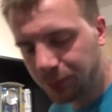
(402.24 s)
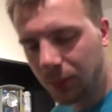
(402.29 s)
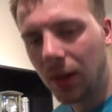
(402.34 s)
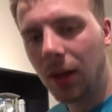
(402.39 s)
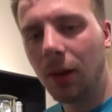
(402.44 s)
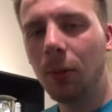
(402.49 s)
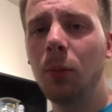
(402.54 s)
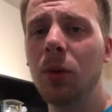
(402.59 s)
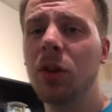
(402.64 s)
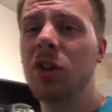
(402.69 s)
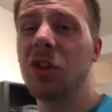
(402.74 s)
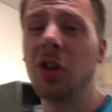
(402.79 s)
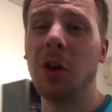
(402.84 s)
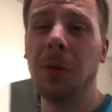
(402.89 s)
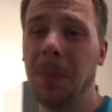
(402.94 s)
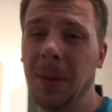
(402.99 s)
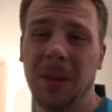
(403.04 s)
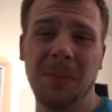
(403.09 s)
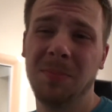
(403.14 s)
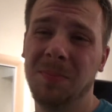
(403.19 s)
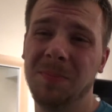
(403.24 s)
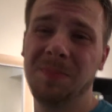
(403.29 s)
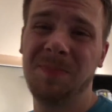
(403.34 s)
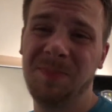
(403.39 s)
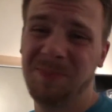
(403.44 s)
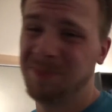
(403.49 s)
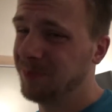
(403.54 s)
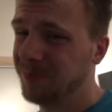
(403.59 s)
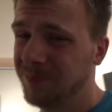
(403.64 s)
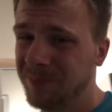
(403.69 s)
your we're stupid. While you're
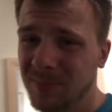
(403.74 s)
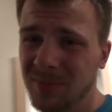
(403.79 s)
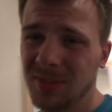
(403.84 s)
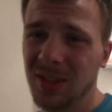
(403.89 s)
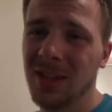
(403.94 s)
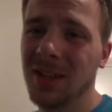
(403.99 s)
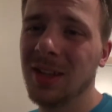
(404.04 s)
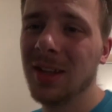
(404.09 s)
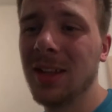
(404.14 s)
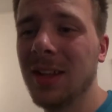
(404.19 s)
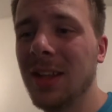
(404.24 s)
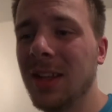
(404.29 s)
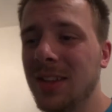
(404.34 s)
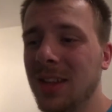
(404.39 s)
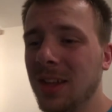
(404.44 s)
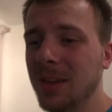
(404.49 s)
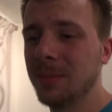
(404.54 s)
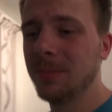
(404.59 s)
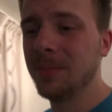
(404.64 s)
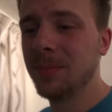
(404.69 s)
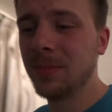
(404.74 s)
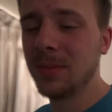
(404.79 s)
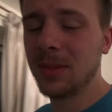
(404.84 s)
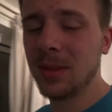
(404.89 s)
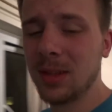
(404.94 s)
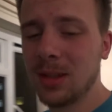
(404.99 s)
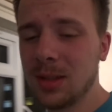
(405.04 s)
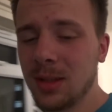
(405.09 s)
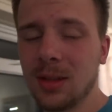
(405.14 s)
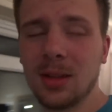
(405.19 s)
young. That's it.
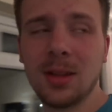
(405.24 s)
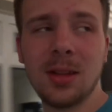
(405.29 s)
Shut up.